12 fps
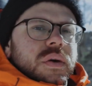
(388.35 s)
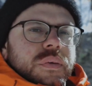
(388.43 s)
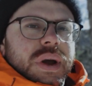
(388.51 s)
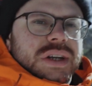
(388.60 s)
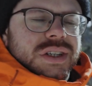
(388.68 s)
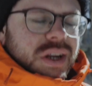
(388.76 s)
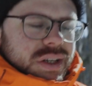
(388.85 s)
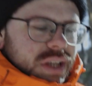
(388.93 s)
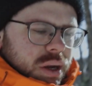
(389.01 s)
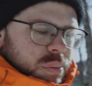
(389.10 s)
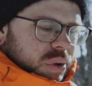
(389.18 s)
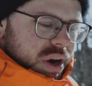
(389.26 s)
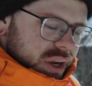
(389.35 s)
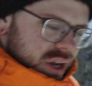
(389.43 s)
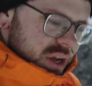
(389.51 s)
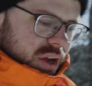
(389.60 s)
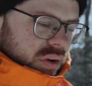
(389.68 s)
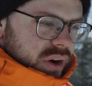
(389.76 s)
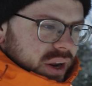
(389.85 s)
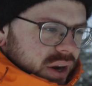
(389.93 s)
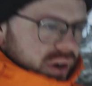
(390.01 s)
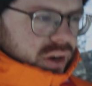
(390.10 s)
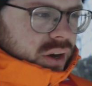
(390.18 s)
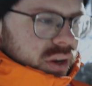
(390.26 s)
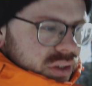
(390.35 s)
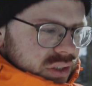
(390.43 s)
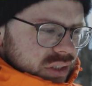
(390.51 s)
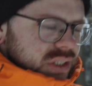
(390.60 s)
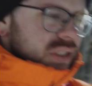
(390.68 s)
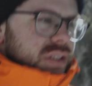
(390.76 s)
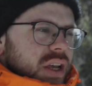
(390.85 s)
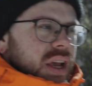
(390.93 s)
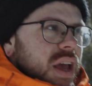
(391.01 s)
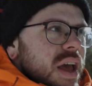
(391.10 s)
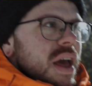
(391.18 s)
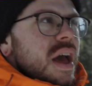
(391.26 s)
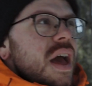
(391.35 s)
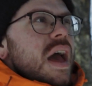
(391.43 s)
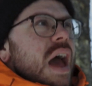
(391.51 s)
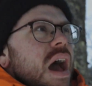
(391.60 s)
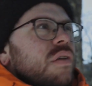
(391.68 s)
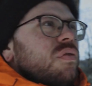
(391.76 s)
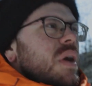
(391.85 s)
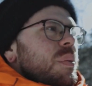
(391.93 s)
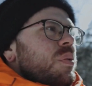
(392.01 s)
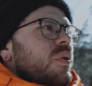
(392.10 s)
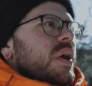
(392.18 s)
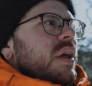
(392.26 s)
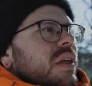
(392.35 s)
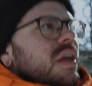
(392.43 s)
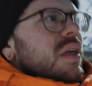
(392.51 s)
We're actually gonna take a break right here since it's like halfway point,